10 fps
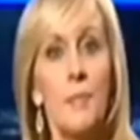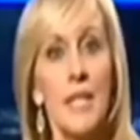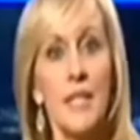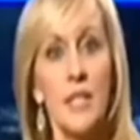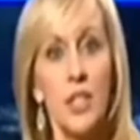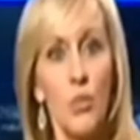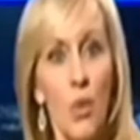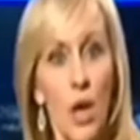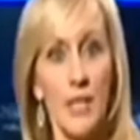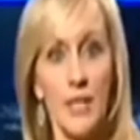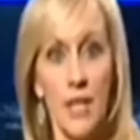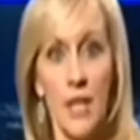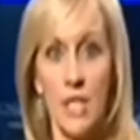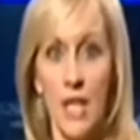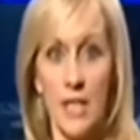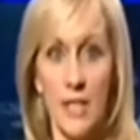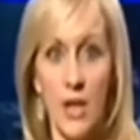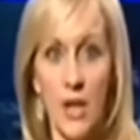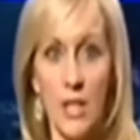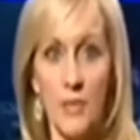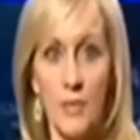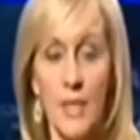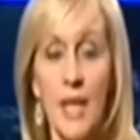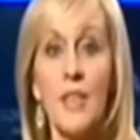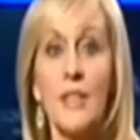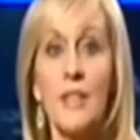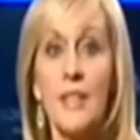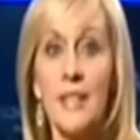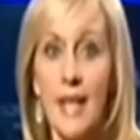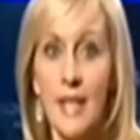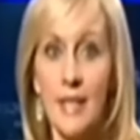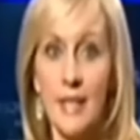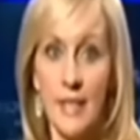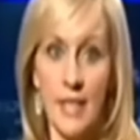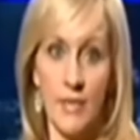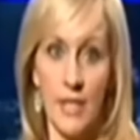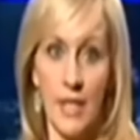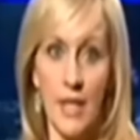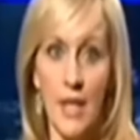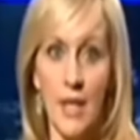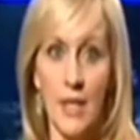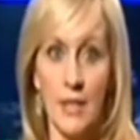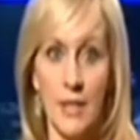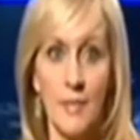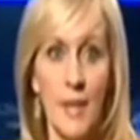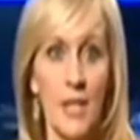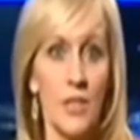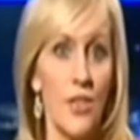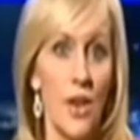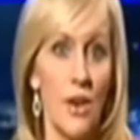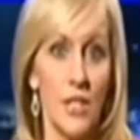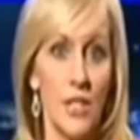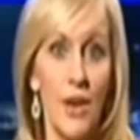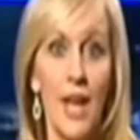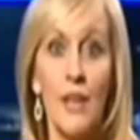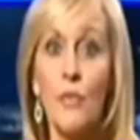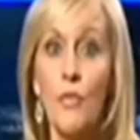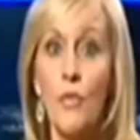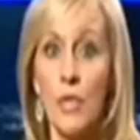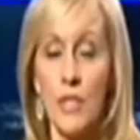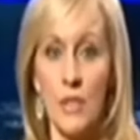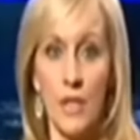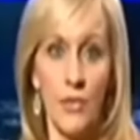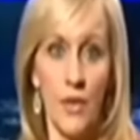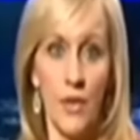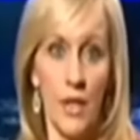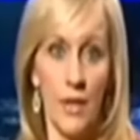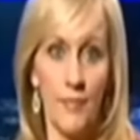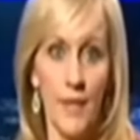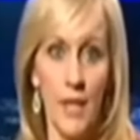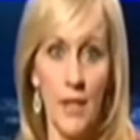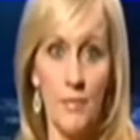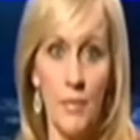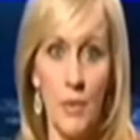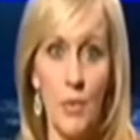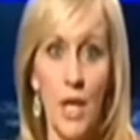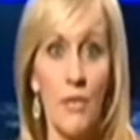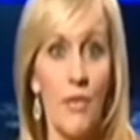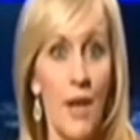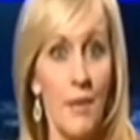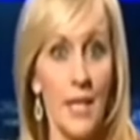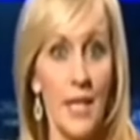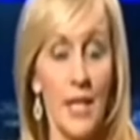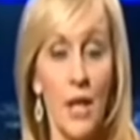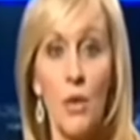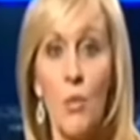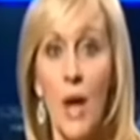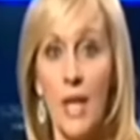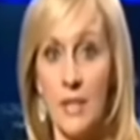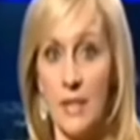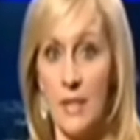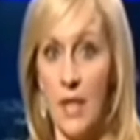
The police search was slow to get started, but now there's intense activity as the Spanish authorities are out in force looking for her. Meanwhile, her family can only wait and